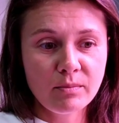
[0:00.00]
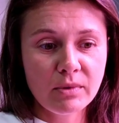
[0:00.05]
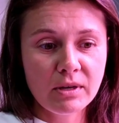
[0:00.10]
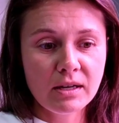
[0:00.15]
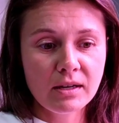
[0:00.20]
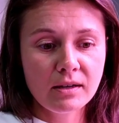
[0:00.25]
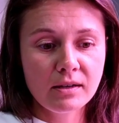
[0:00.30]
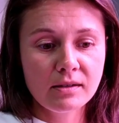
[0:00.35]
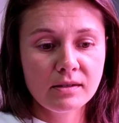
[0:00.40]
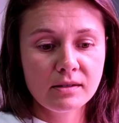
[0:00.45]

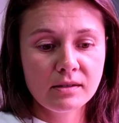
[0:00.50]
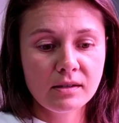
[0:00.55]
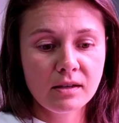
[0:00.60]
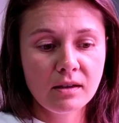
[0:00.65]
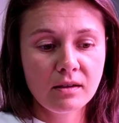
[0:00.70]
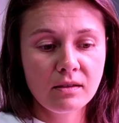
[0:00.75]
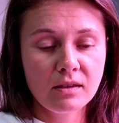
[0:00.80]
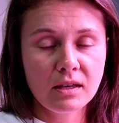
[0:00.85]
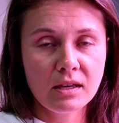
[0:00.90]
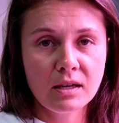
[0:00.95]
mix,
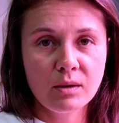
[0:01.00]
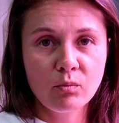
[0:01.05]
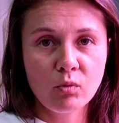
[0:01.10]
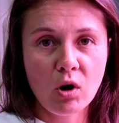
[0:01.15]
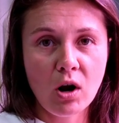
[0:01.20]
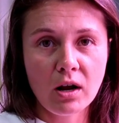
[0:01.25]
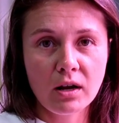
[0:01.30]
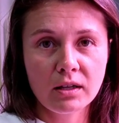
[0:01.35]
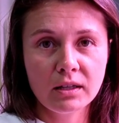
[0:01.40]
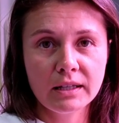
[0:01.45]
the
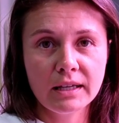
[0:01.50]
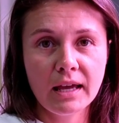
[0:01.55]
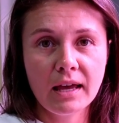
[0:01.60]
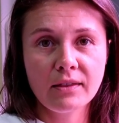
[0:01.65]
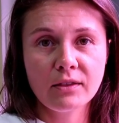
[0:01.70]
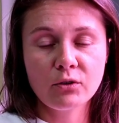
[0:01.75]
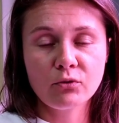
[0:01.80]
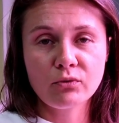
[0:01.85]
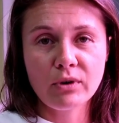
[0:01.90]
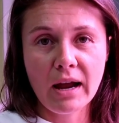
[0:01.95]
broccoli
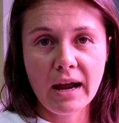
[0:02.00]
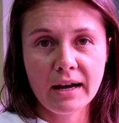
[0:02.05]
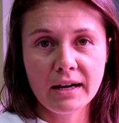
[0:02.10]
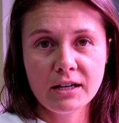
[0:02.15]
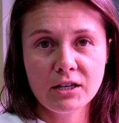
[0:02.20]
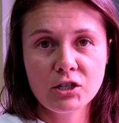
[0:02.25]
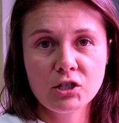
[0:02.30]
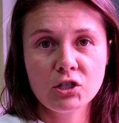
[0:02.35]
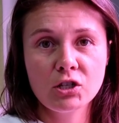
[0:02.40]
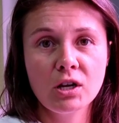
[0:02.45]
and the
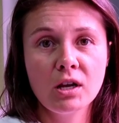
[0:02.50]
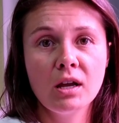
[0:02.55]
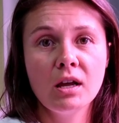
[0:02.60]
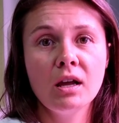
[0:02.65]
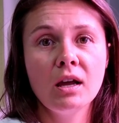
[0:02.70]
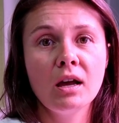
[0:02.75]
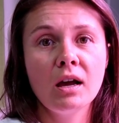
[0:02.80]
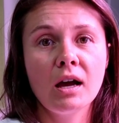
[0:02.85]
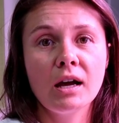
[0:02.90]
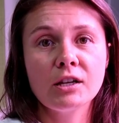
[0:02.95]
radish,
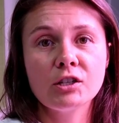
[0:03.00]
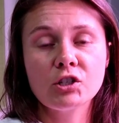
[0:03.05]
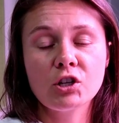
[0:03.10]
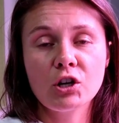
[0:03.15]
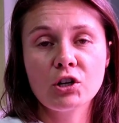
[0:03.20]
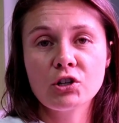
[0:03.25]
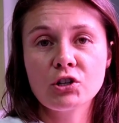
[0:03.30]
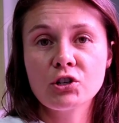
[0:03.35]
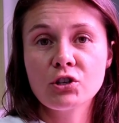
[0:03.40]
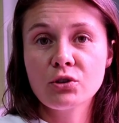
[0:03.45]
I
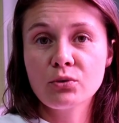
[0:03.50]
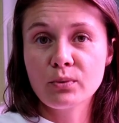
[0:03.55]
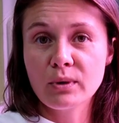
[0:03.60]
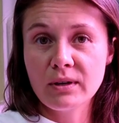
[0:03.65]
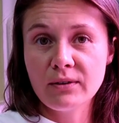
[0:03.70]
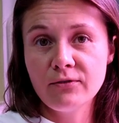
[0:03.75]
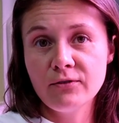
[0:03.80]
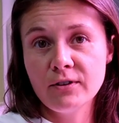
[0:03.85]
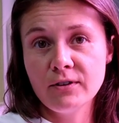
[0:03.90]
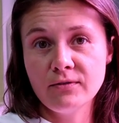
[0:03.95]
charge
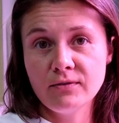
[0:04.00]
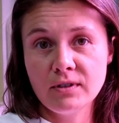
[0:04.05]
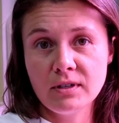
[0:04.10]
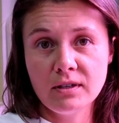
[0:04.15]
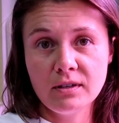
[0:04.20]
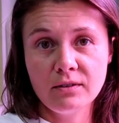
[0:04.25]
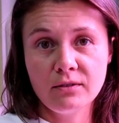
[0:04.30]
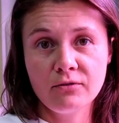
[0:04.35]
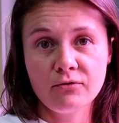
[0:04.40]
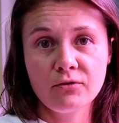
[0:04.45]

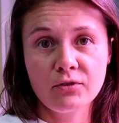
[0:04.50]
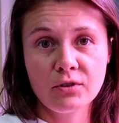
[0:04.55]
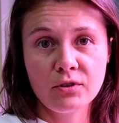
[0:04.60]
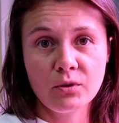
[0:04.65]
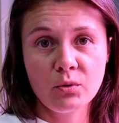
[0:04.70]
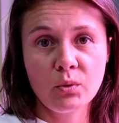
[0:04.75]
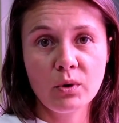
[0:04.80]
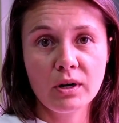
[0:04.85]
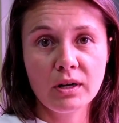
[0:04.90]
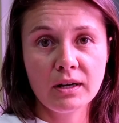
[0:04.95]
$3.50 for
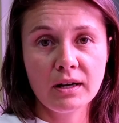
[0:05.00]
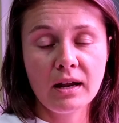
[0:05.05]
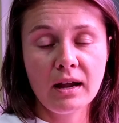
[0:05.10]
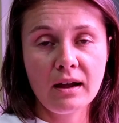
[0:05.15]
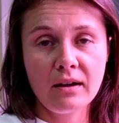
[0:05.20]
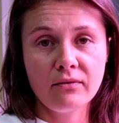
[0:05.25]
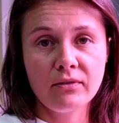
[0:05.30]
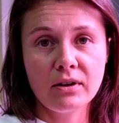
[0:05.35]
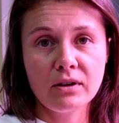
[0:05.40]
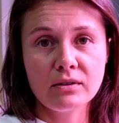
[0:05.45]
the
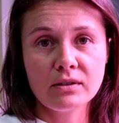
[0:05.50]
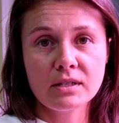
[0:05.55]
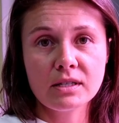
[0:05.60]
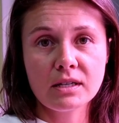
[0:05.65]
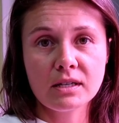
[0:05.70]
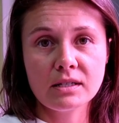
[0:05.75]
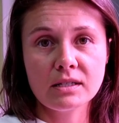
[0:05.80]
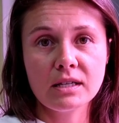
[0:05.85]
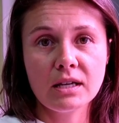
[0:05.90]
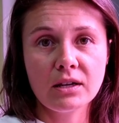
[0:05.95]
1.5 ounce
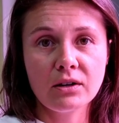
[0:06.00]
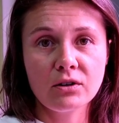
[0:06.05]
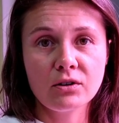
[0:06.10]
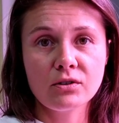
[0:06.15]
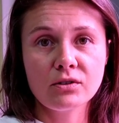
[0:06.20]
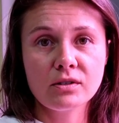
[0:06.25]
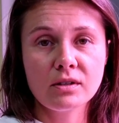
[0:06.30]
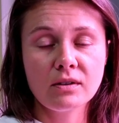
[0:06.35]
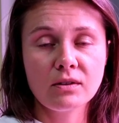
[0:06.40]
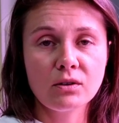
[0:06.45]

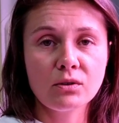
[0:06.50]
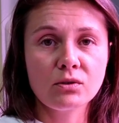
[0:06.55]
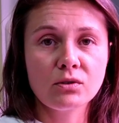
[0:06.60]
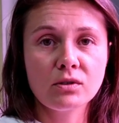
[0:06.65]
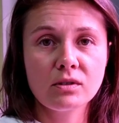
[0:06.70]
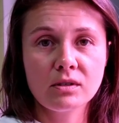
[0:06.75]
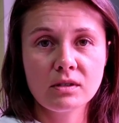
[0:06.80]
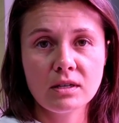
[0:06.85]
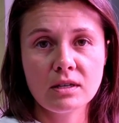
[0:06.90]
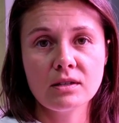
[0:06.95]
containers, and those
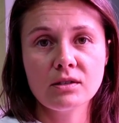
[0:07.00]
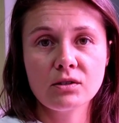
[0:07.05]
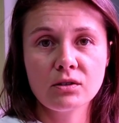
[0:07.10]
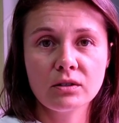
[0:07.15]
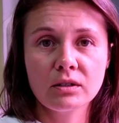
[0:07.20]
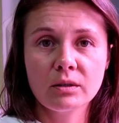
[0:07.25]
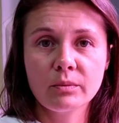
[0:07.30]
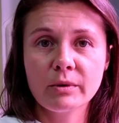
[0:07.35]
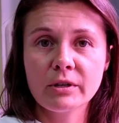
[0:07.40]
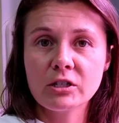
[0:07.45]
seeds are
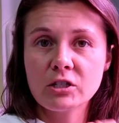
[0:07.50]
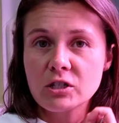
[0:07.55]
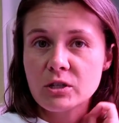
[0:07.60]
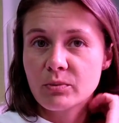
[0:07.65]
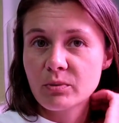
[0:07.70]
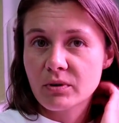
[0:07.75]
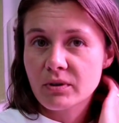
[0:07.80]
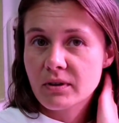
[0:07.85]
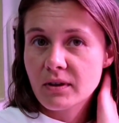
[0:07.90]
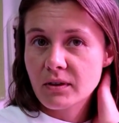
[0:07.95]
a little bit
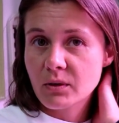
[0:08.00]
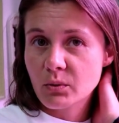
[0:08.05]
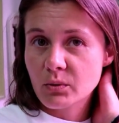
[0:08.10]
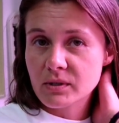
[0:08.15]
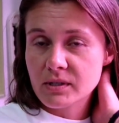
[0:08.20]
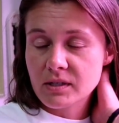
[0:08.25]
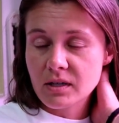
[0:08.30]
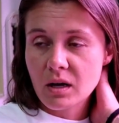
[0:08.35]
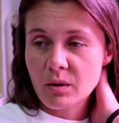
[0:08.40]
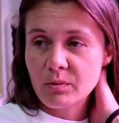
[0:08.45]
cheaper than the
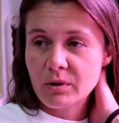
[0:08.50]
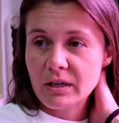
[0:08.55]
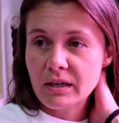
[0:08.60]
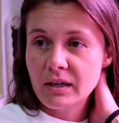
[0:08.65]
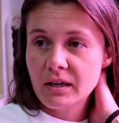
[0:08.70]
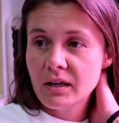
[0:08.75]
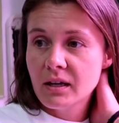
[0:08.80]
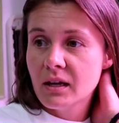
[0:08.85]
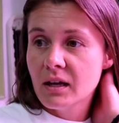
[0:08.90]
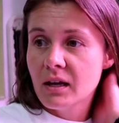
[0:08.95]
wasabi.